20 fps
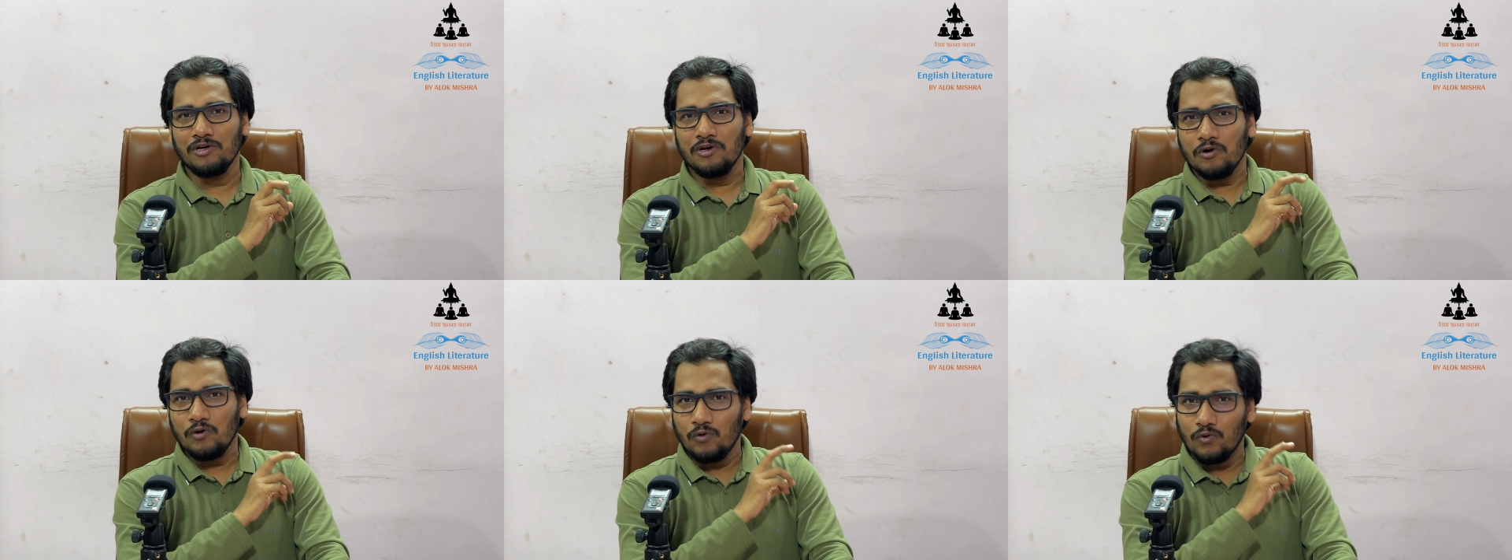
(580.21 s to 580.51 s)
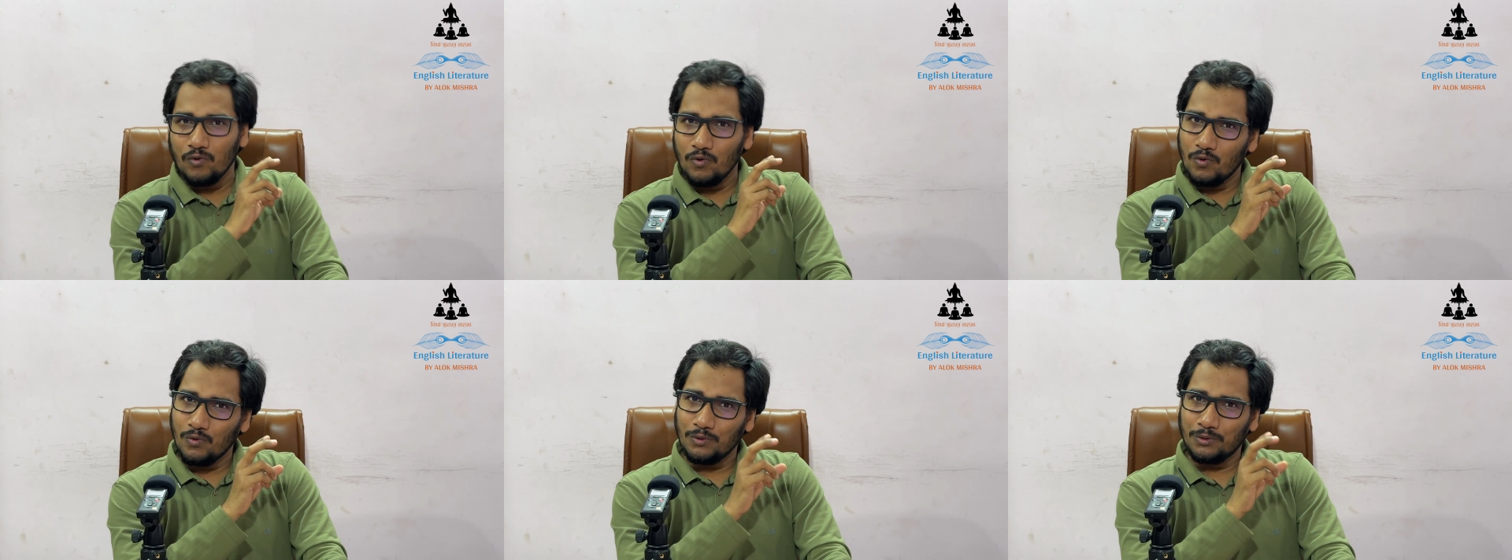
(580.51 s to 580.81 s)

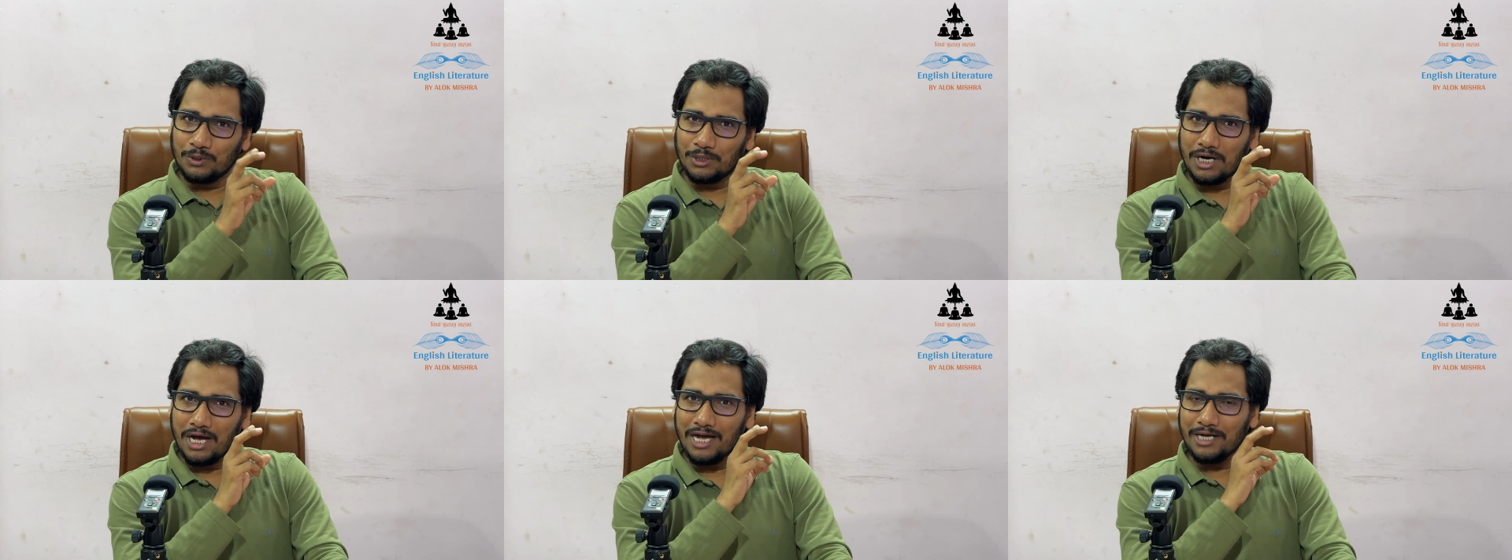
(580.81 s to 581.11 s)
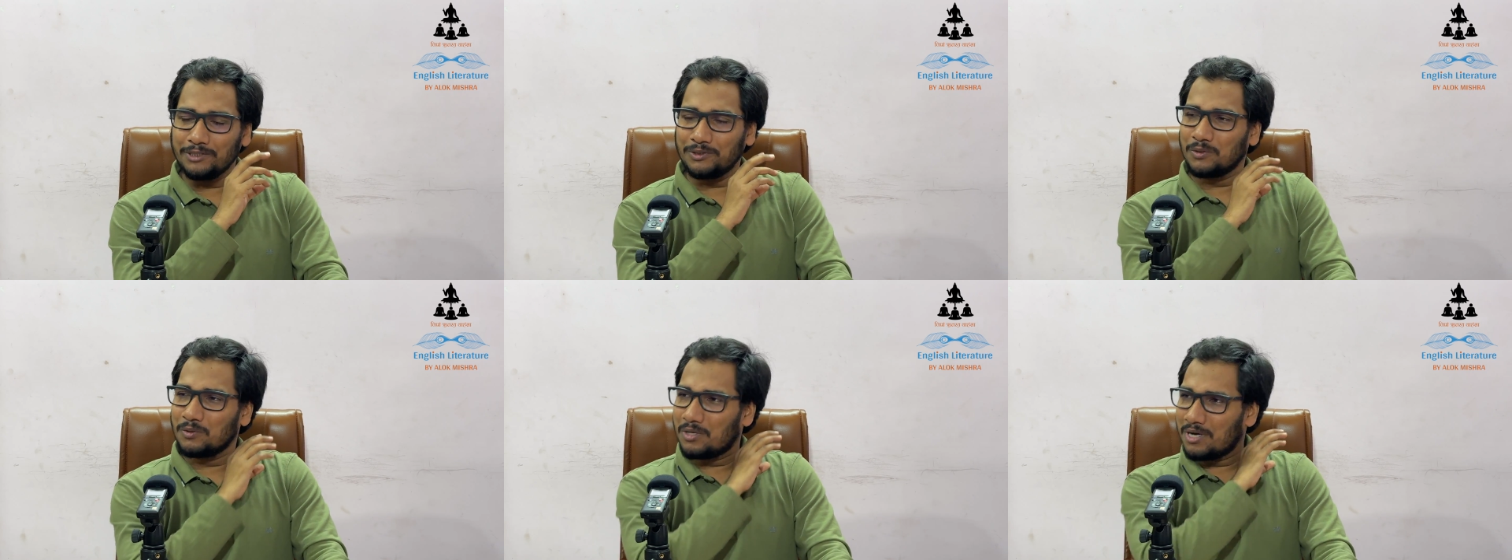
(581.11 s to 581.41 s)
who try
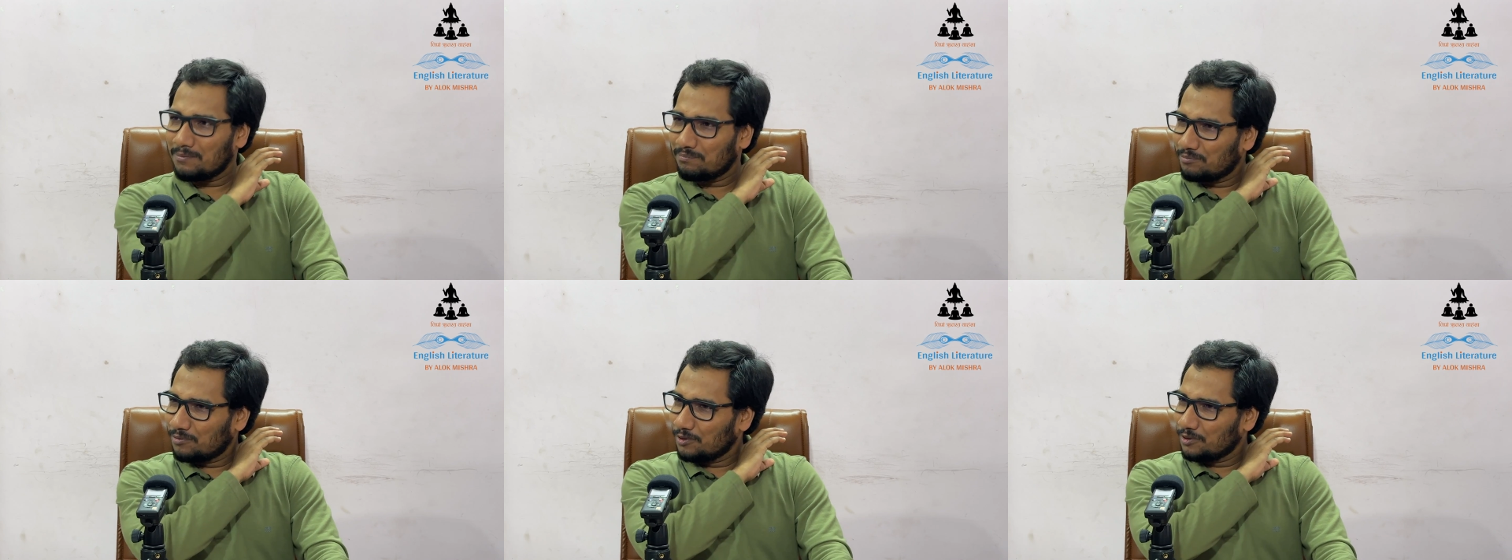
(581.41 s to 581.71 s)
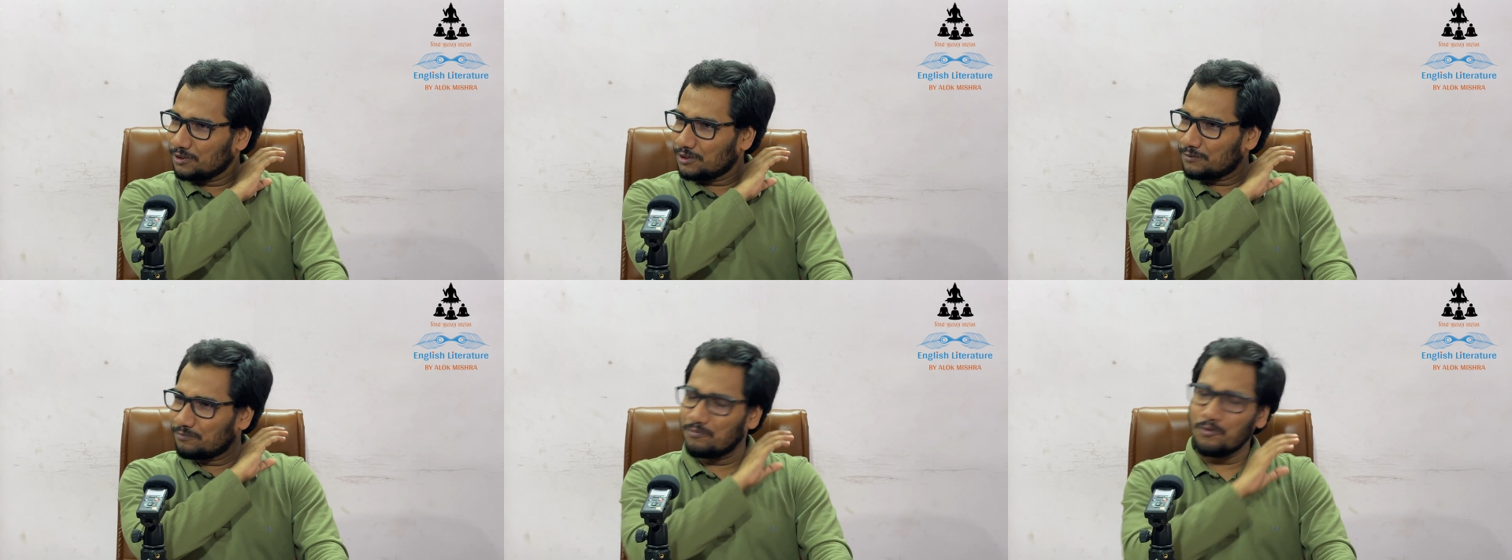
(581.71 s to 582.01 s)
to
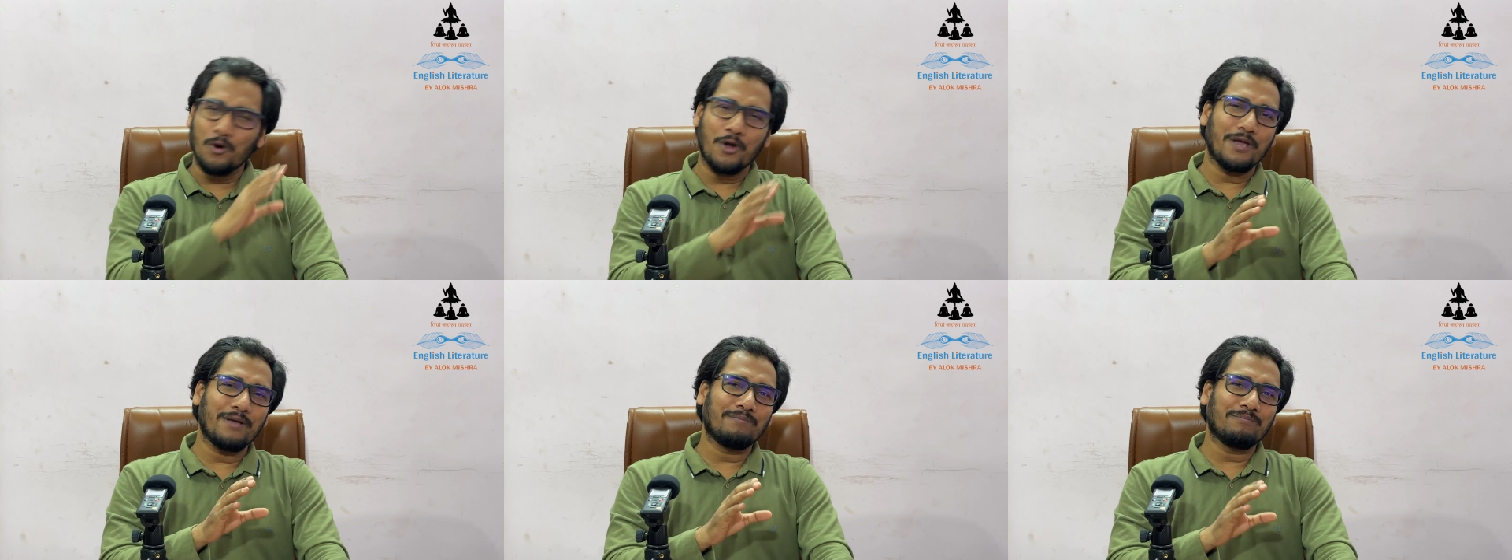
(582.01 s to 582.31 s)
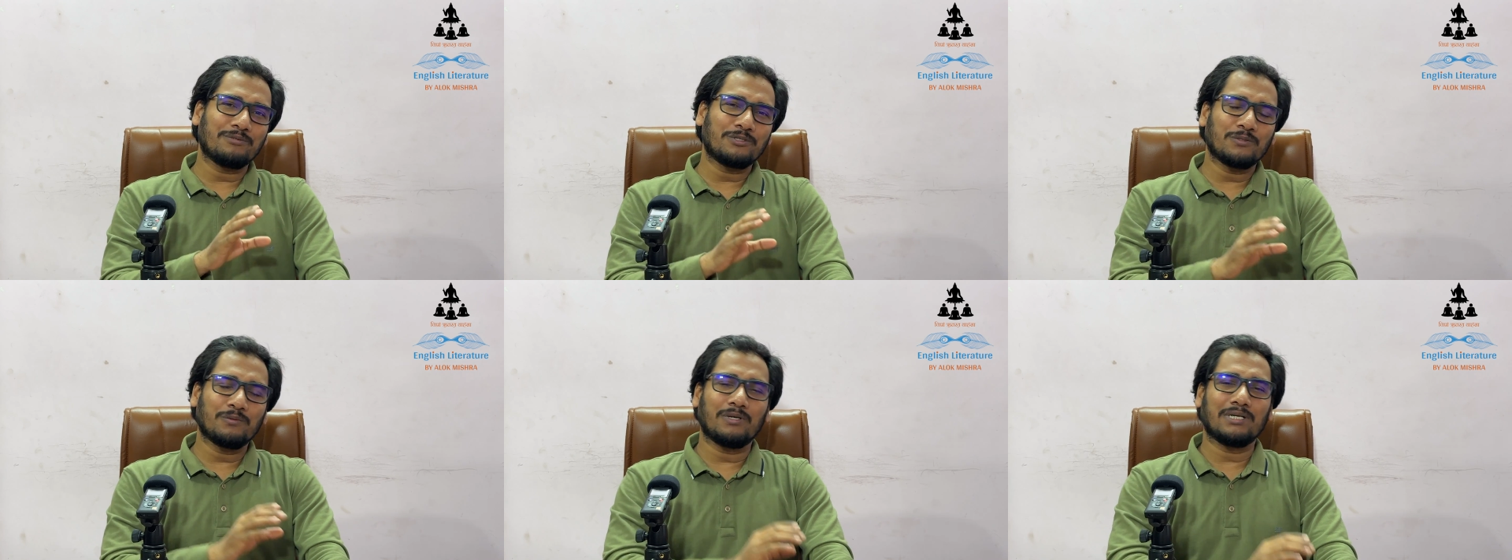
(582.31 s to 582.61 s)
compose
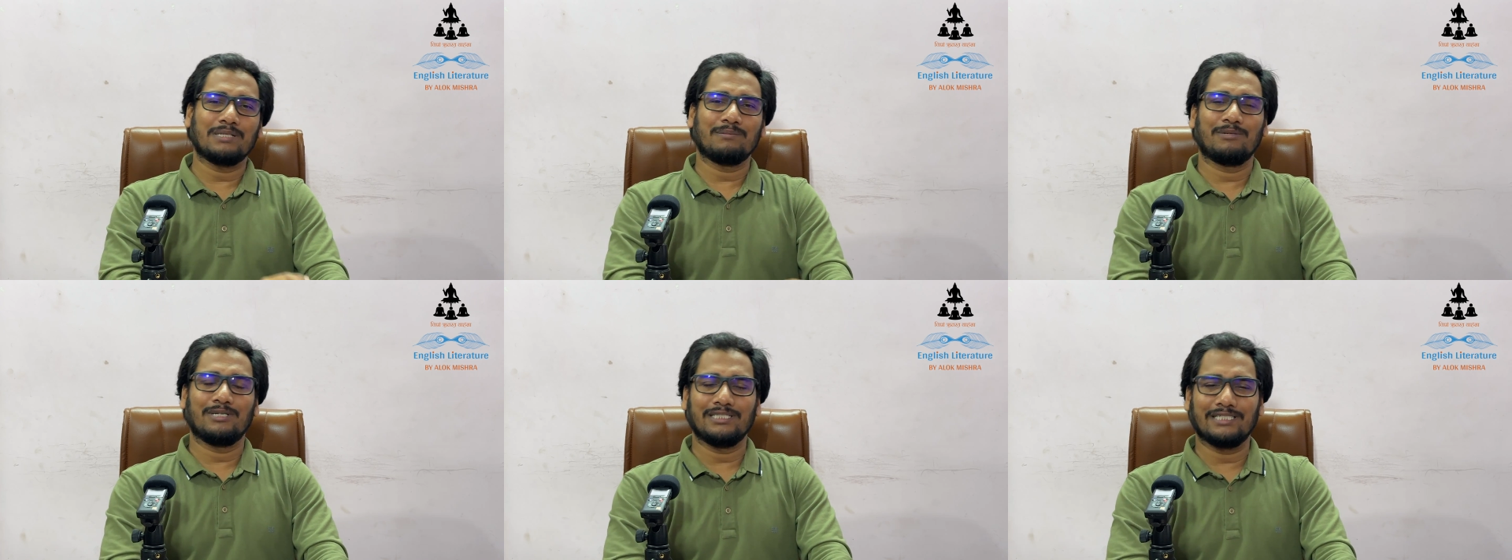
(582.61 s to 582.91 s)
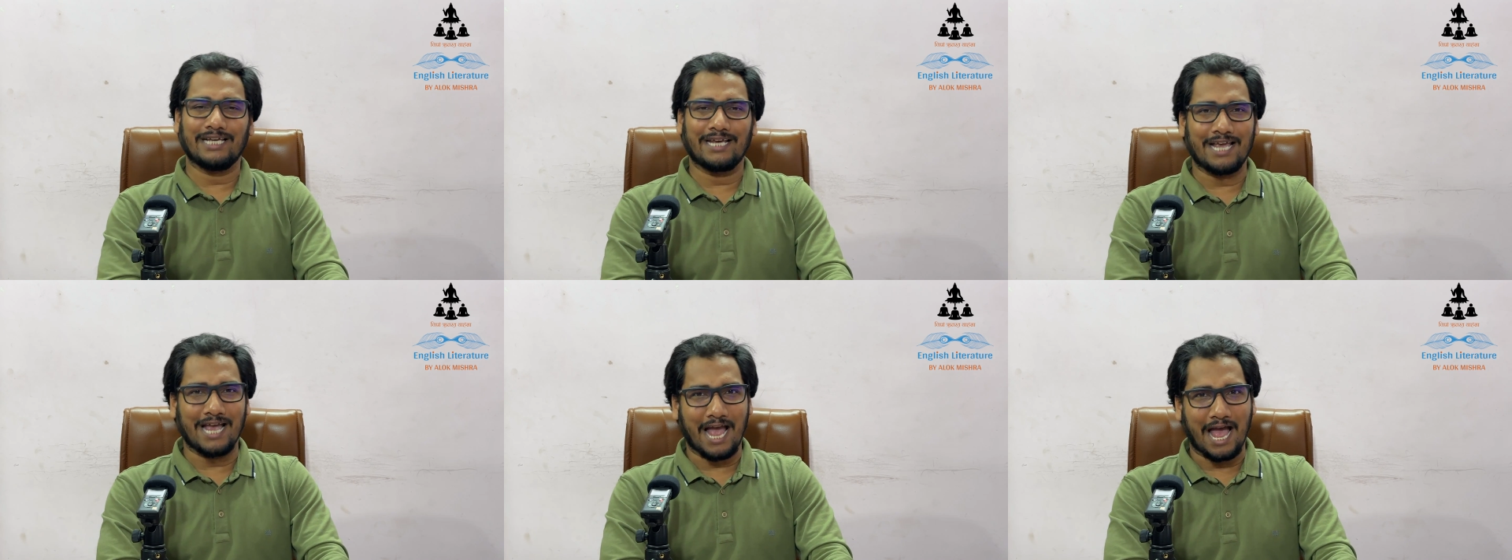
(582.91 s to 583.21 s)
poems, whatever they
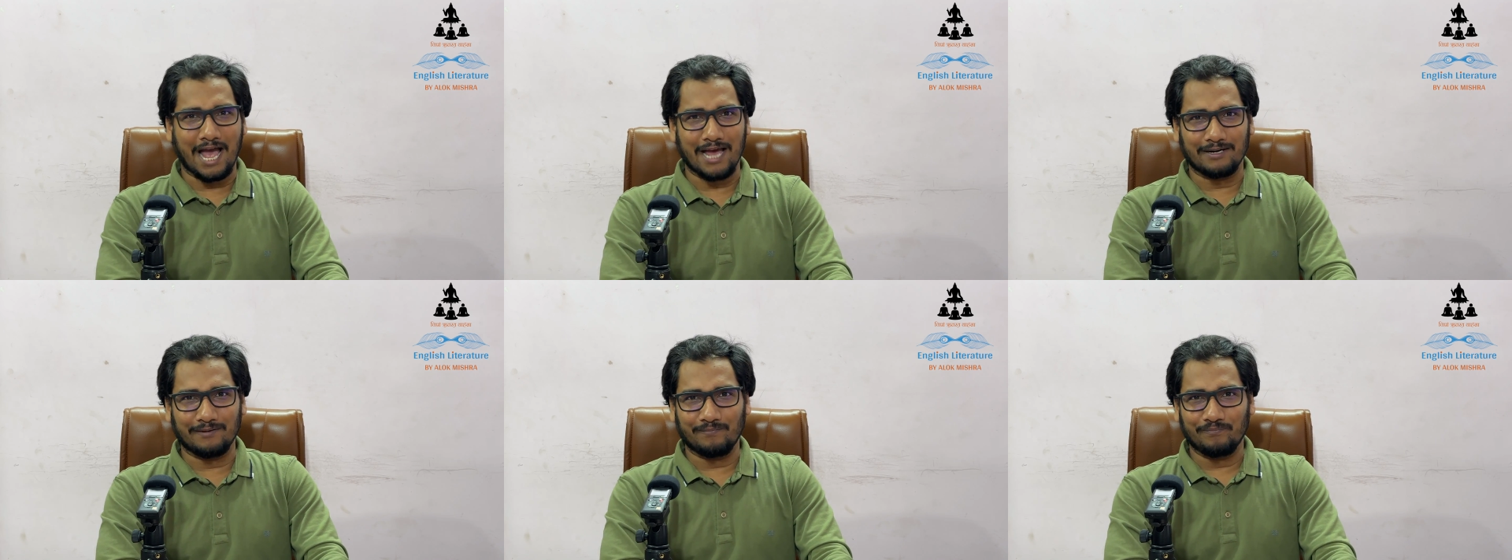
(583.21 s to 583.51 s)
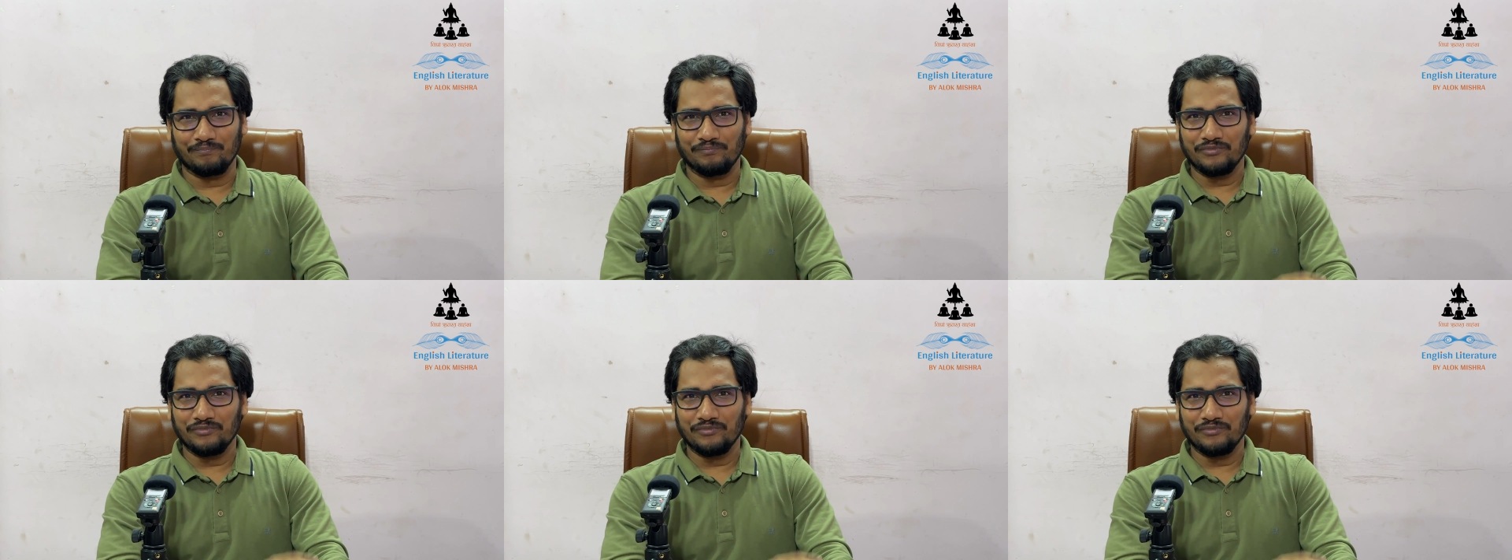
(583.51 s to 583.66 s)
can.